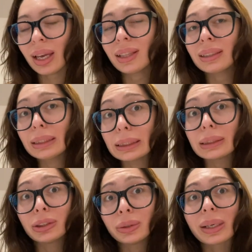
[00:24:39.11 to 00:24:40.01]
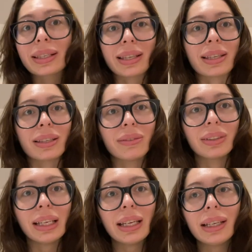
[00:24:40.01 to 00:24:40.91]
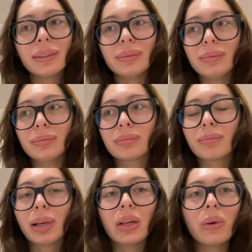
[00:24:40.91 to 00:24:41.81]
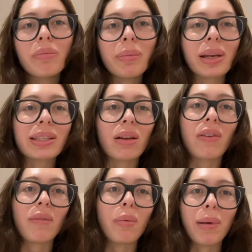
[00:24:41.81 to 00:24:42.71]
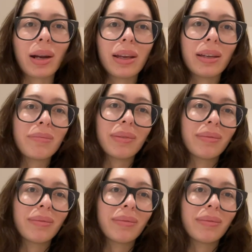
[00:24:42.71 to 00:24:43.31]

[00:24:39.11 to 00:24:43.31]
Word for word: a little too excessively, but I don't beat myself up about it.